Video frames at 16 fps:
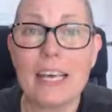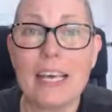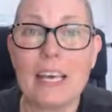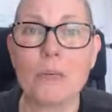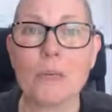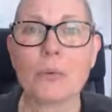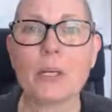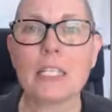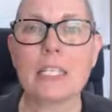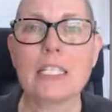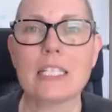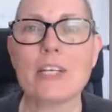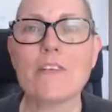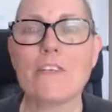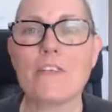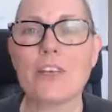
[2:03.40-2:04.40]
It really
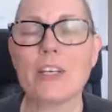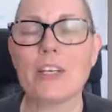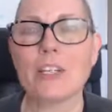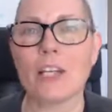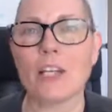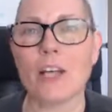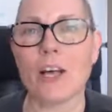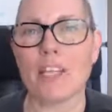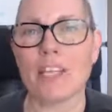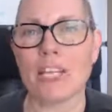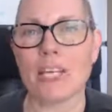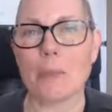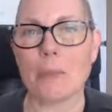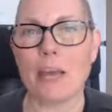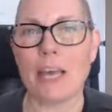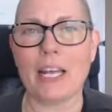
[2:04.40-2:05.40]
did feel a lot
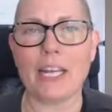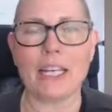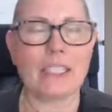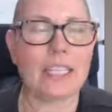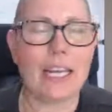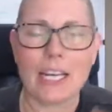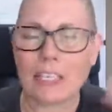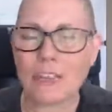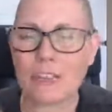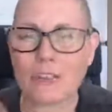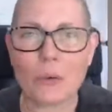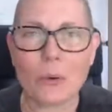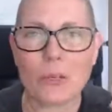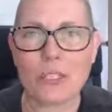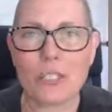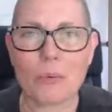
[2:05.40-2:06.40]
like a panic attack. And of
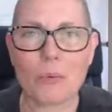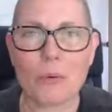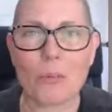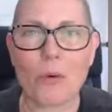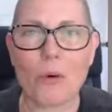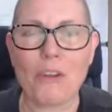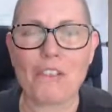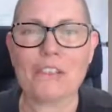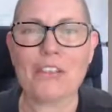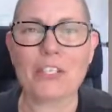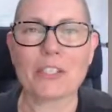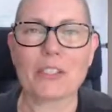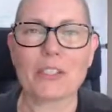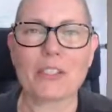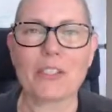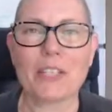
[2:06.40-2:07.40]
course, there were more
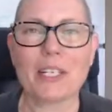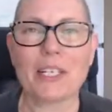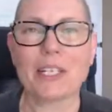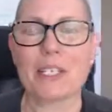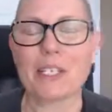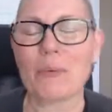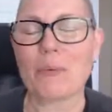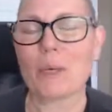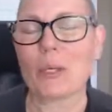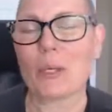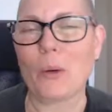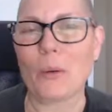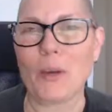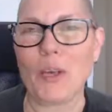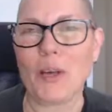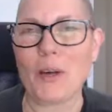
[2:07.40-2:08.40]
physical things that were
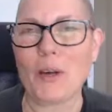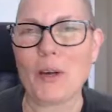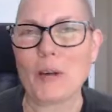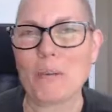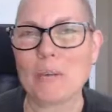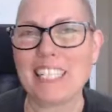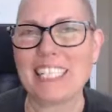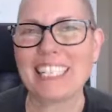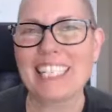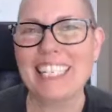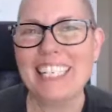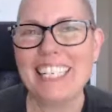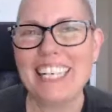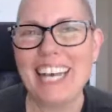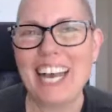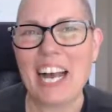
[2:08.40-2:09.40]
going on. But
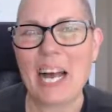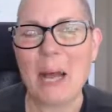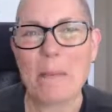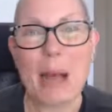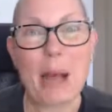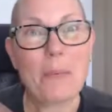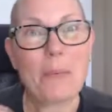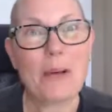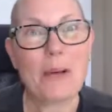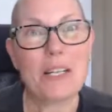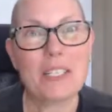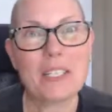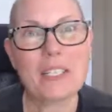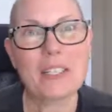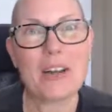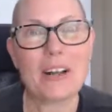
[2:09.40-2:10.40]
um, I wanted
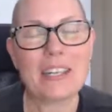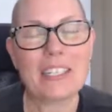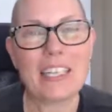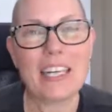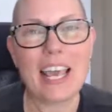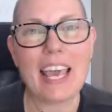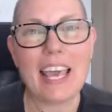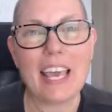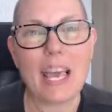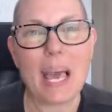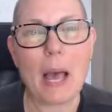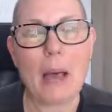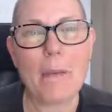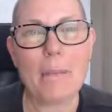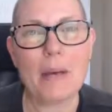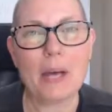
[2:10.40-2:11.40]
to talk today
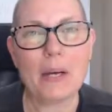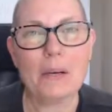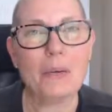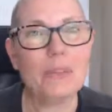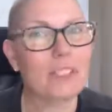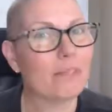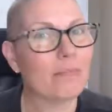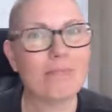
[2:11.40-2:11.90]
about